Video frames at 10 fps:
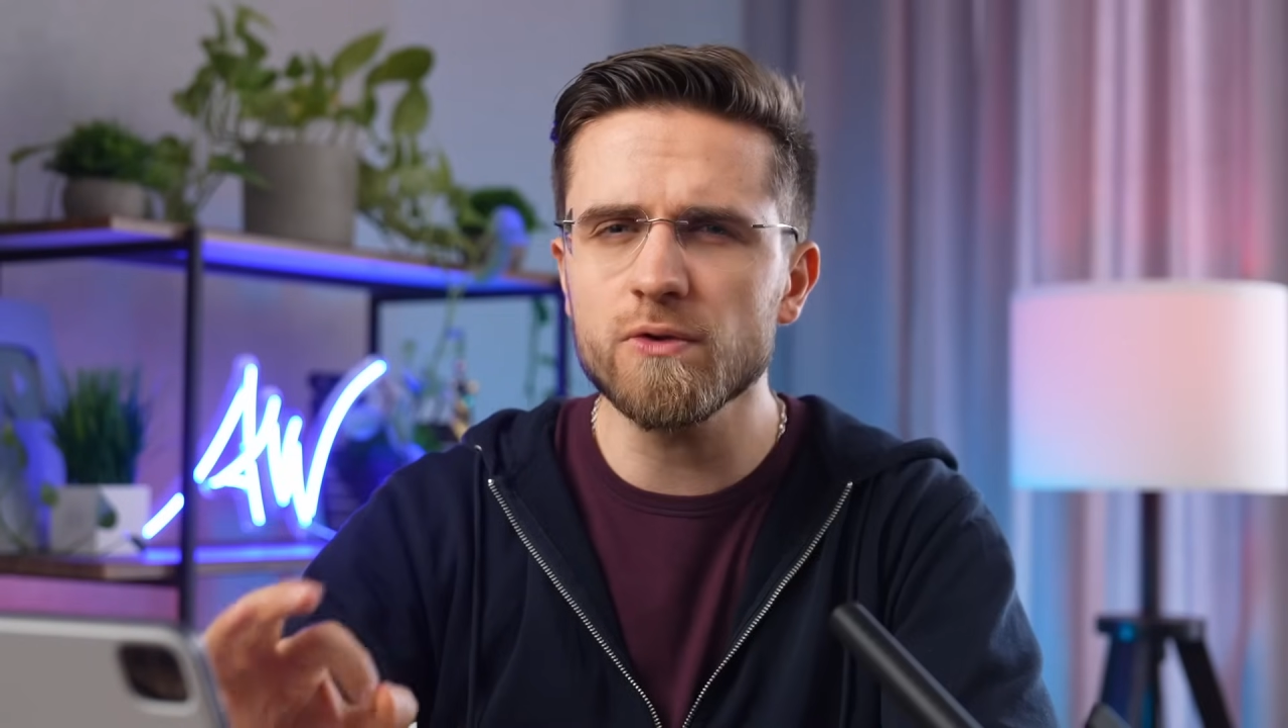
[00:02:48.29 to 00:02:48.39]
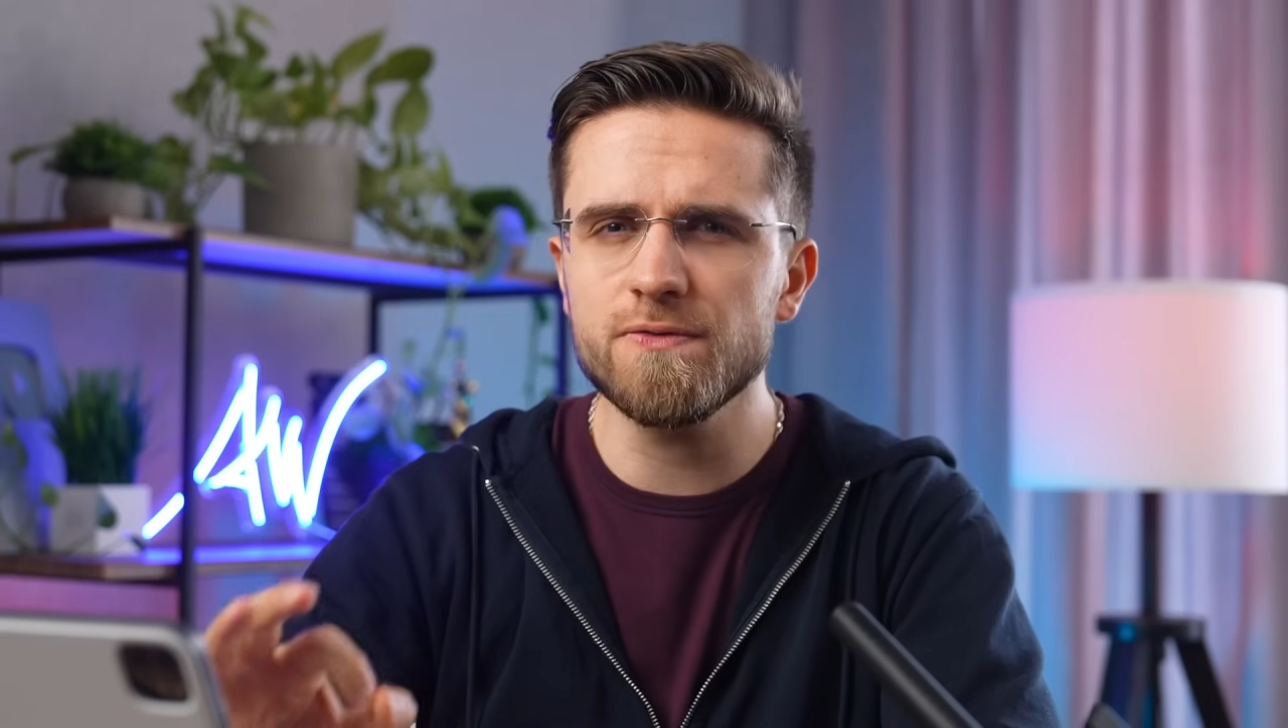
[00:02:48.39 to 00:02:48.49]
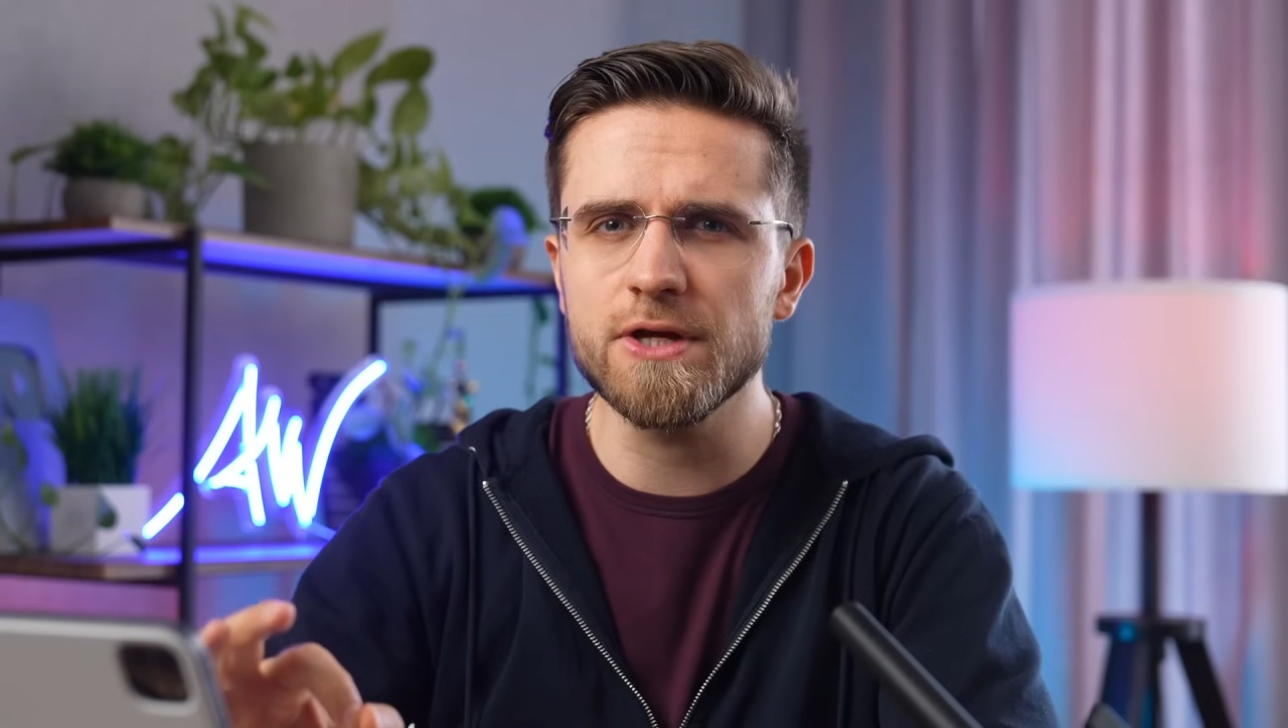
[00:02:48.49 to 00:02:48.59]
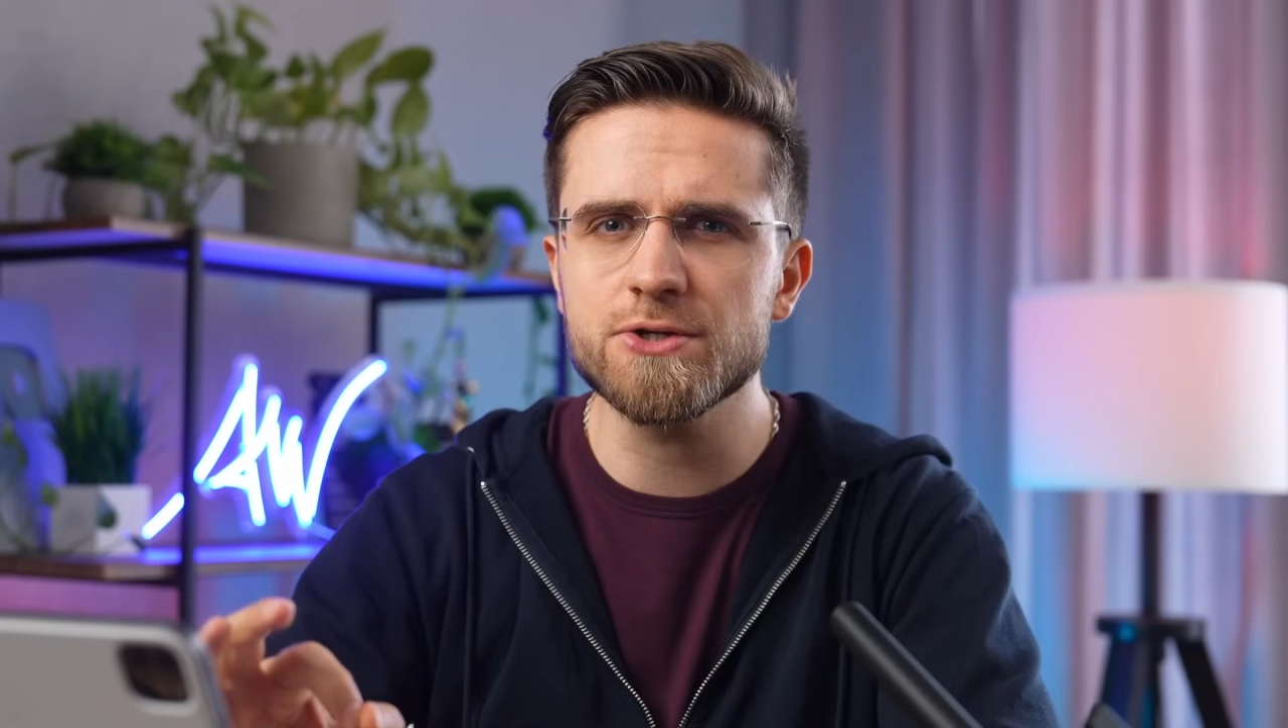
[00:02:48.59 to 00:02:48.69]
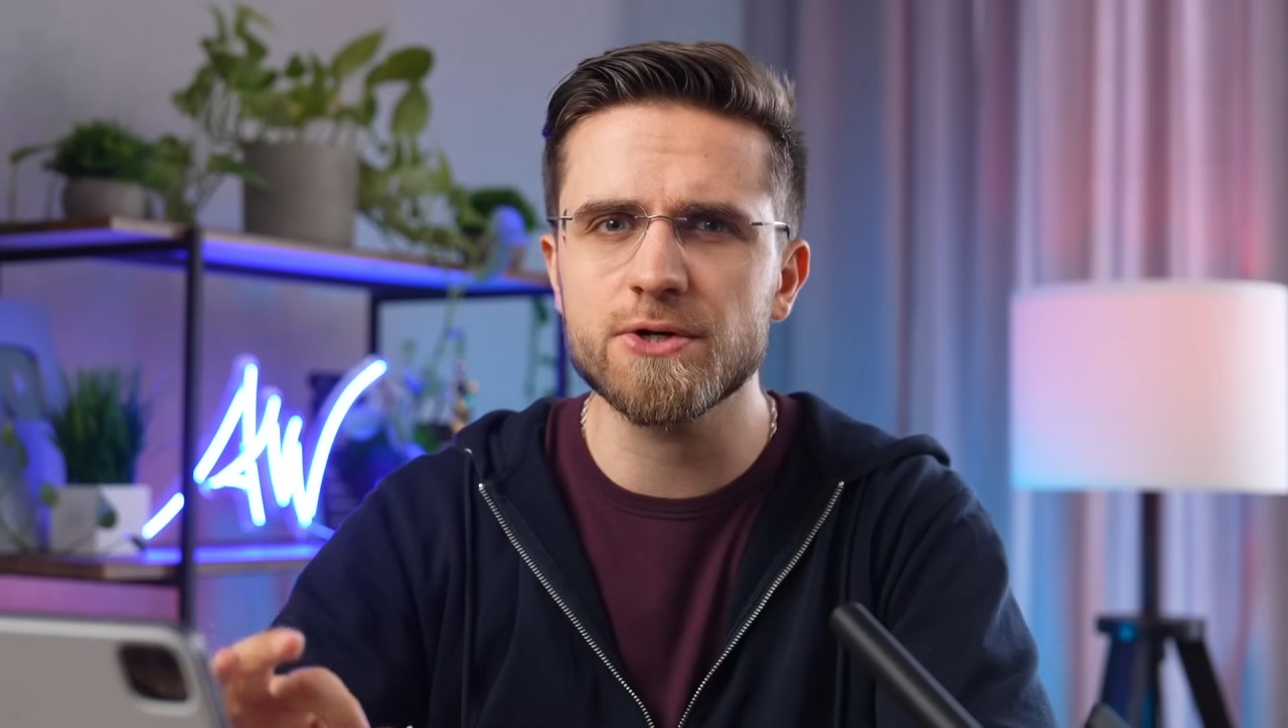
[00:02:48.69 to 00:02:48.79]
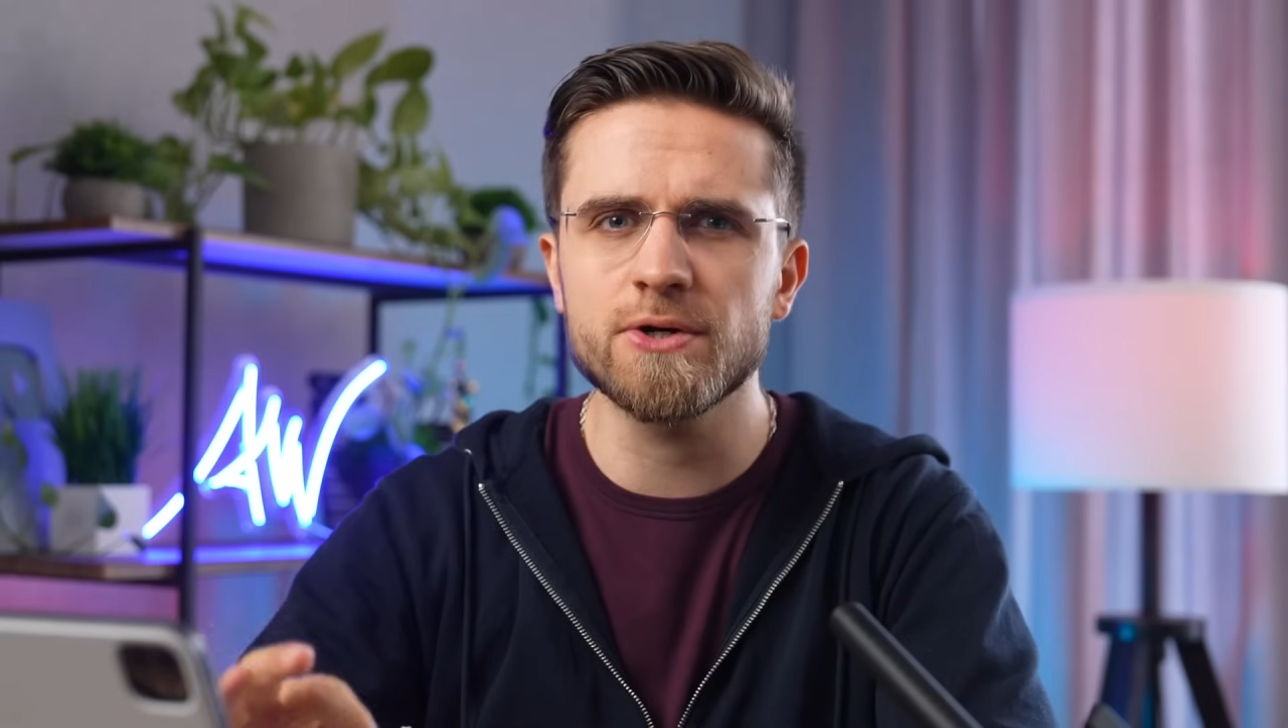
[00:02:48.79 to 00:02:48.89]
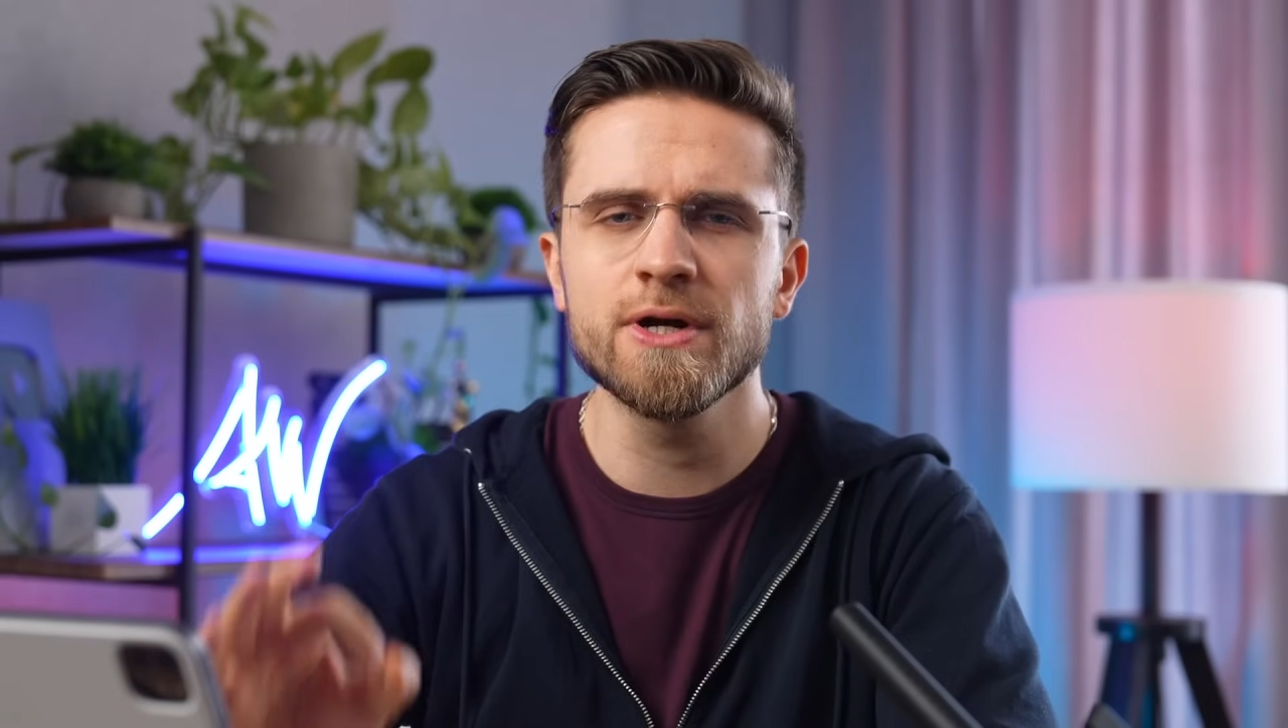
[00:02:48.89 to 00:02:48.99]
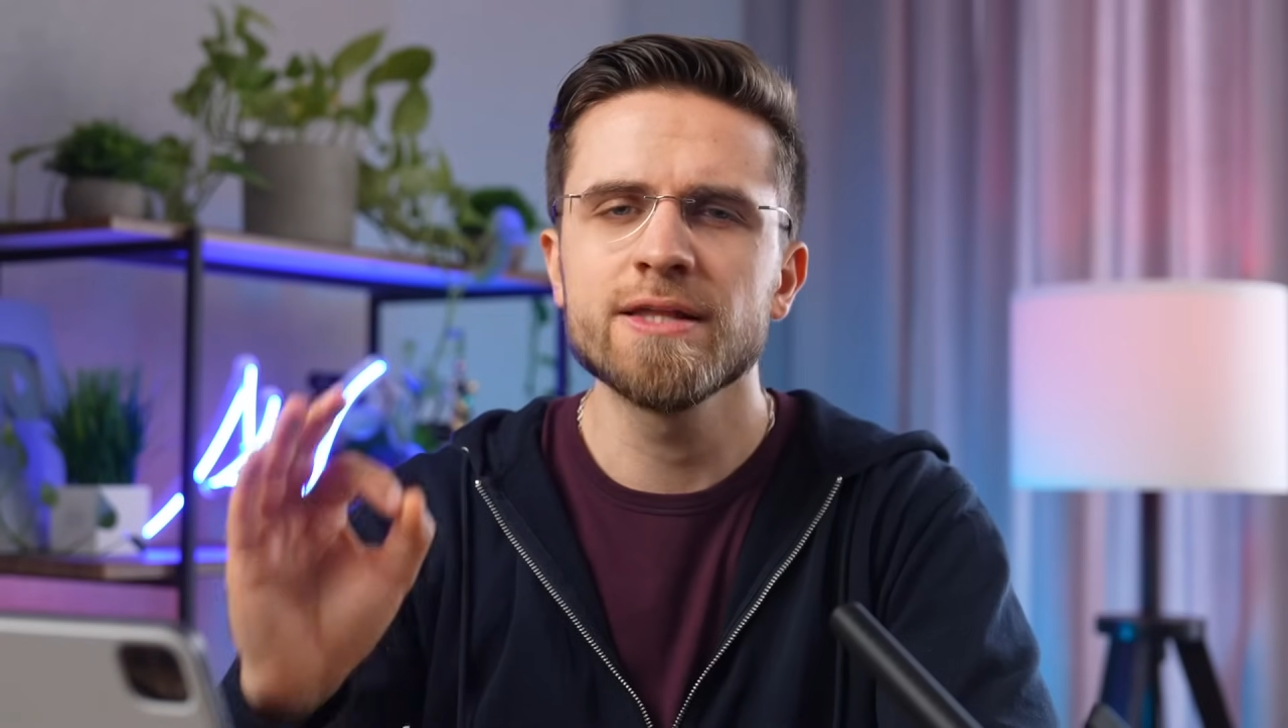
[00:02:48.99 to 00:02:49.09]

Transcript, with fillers: feature